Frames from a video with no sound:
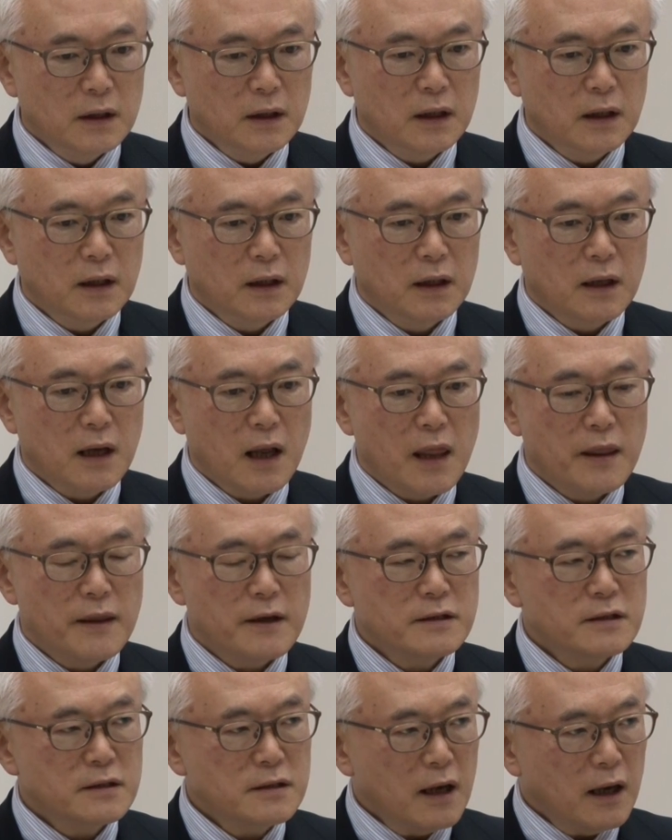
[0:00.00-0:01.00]

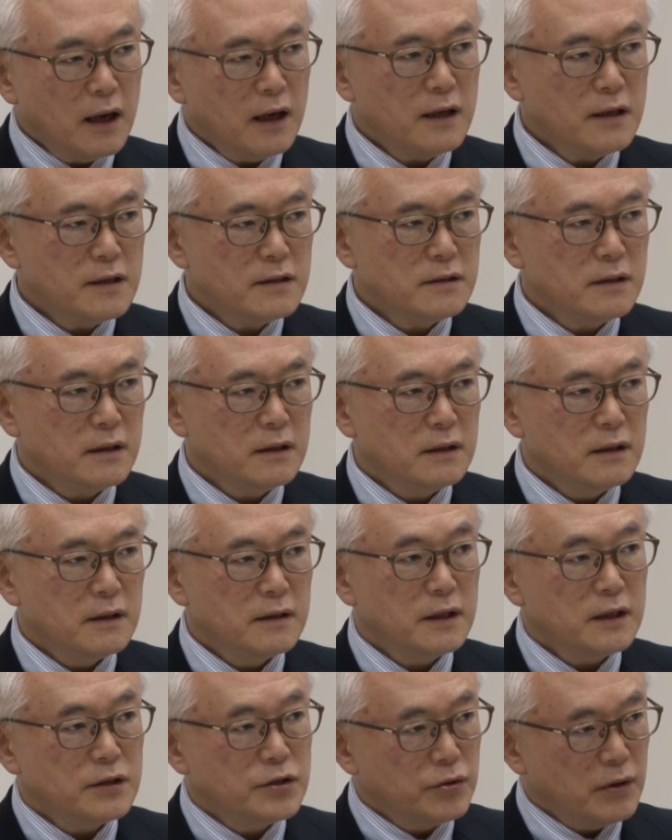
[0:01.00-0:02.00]
the size
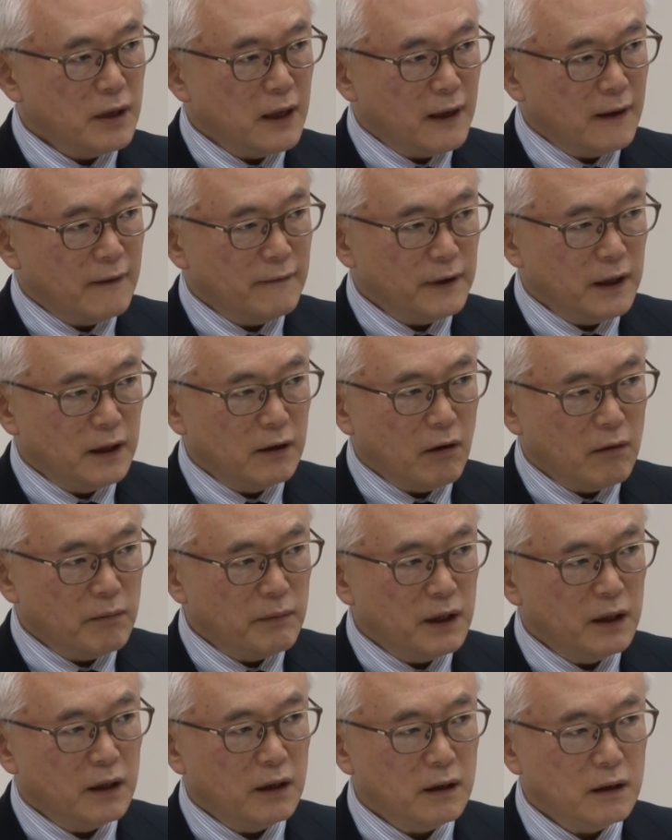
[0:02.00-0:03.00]
that you have in
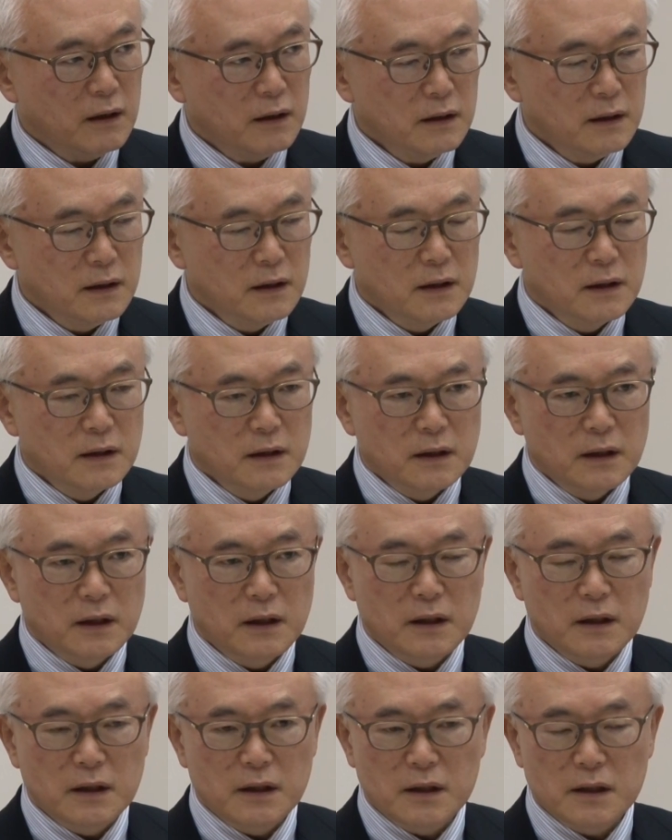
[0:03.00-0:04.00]
Armenia
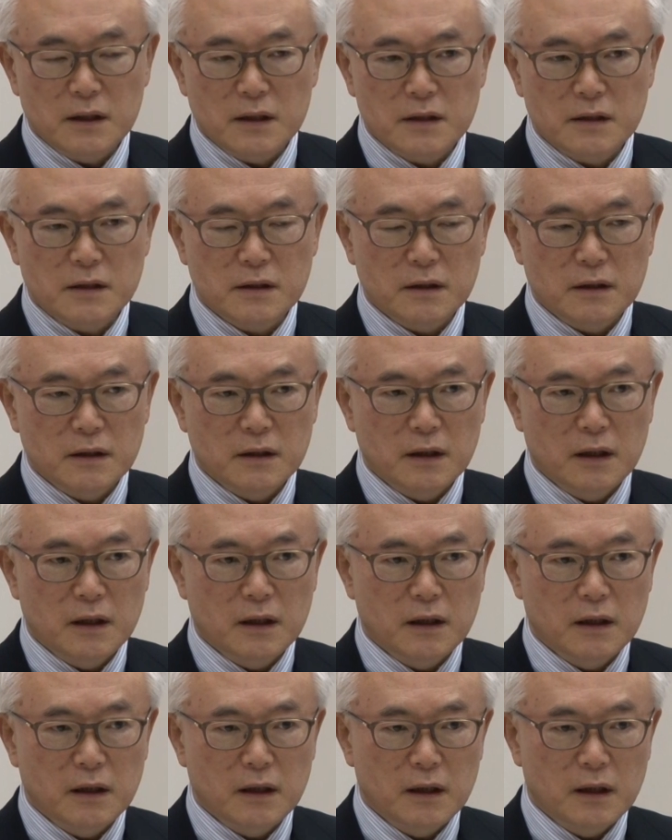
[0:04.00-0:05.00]
is
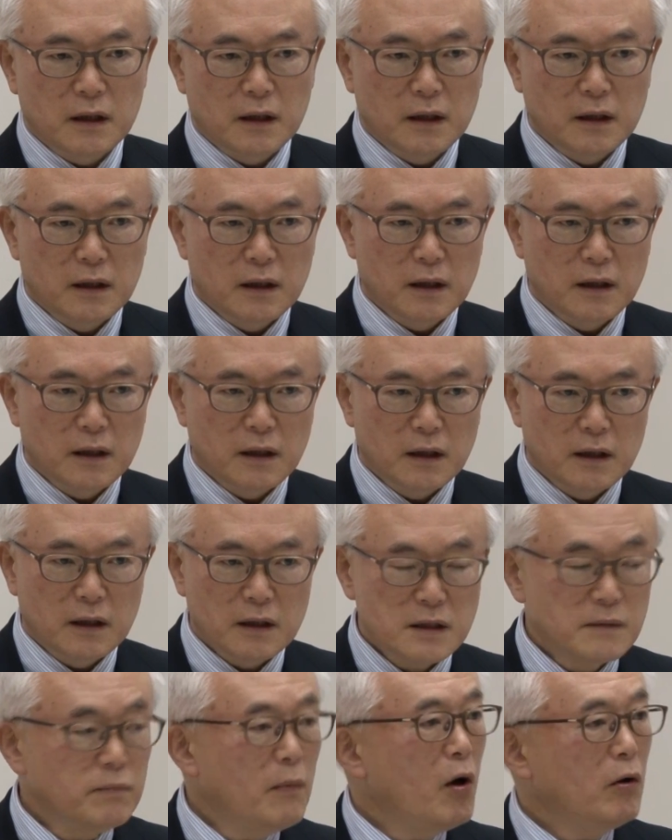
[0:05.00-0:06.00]

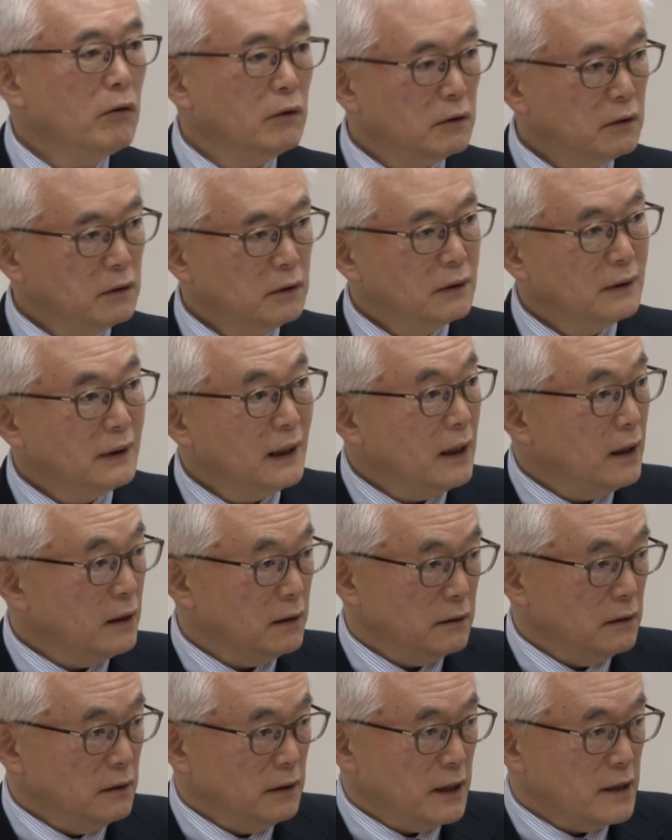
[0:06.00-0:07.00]
smaller
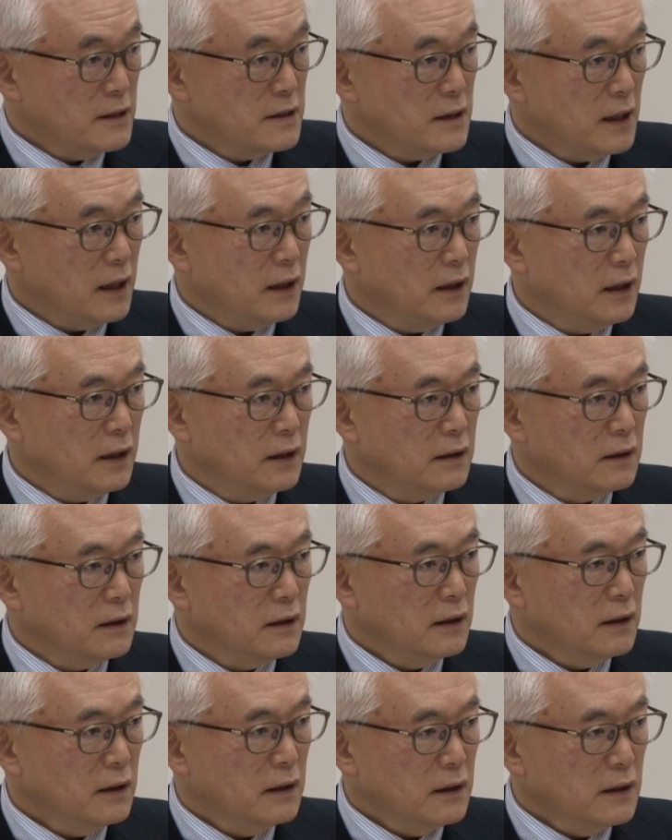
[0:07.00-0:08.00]
than, let's say, in
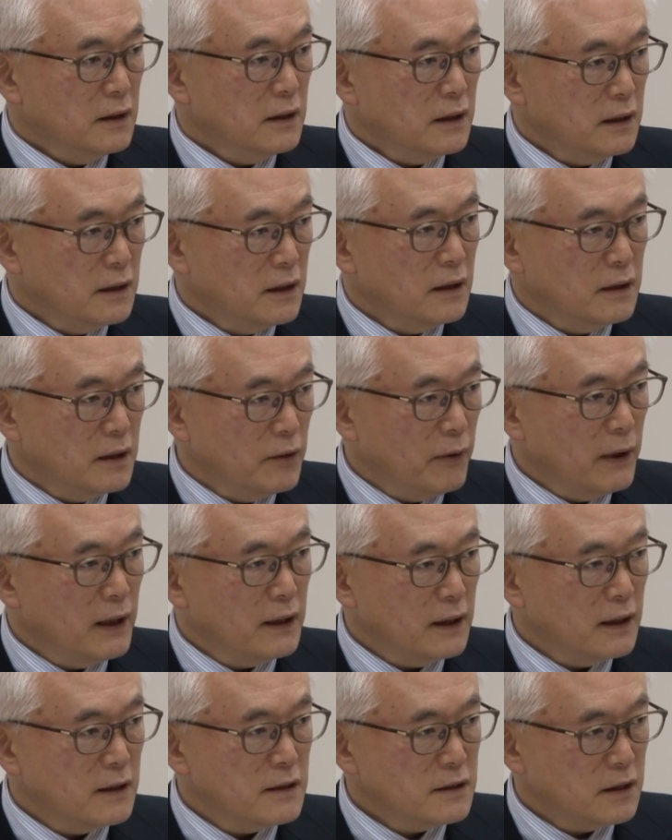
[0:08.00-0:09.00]
the
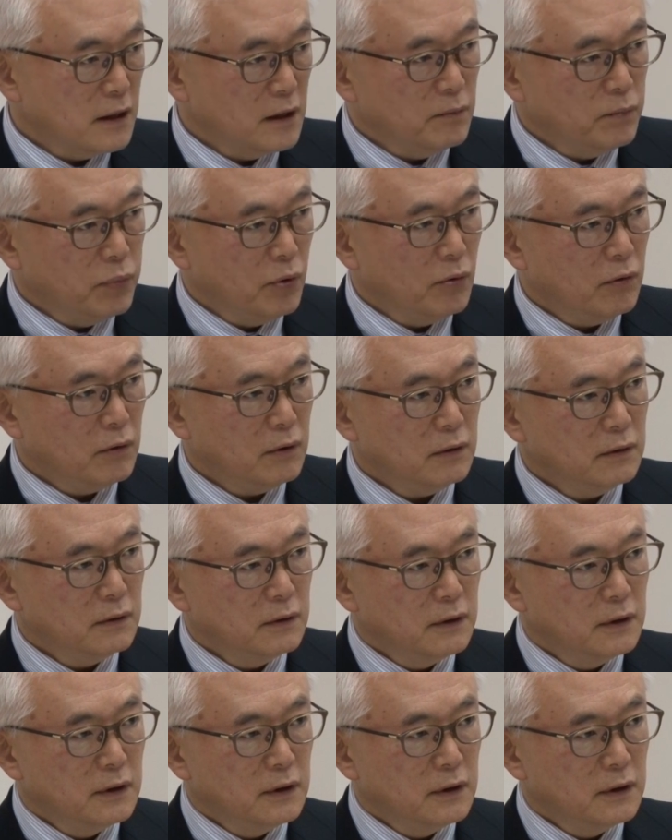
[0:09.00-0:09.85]
one in Singapore.